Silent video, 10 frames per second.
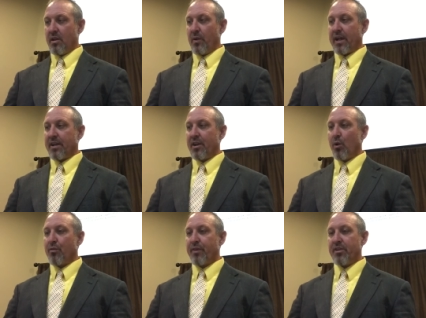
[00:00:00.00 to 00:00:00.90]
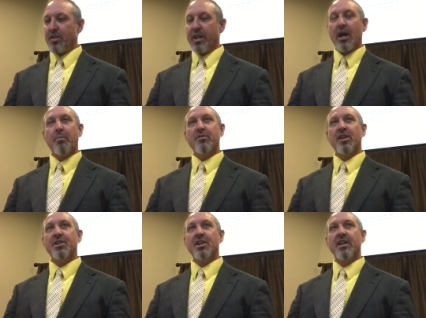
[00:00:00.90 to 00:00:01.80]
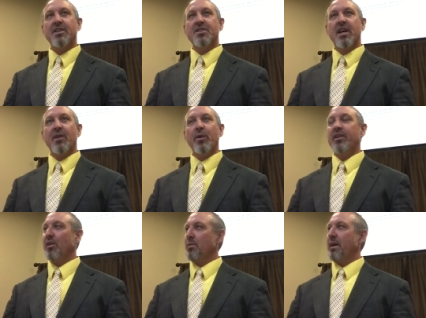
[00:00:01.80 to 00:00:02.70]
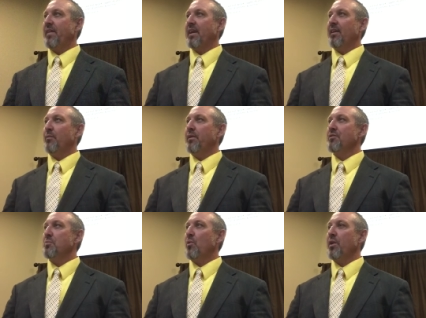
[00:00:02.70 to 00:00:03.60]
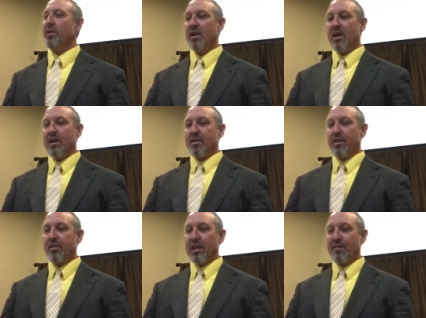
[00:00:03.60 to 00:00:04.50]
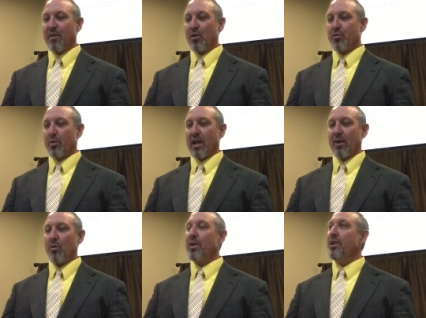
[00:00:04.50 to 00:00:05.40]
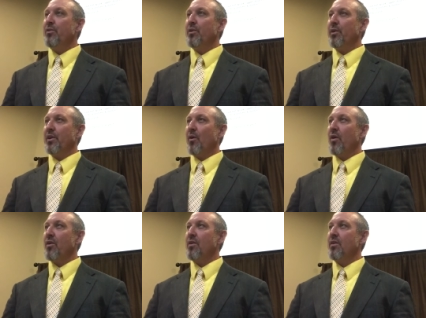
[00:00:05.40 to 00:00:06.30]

You reckon Noah faced any opposition in his day? We talked about that a little bit this morning. Do you think folks were like, What are you doing, Noah?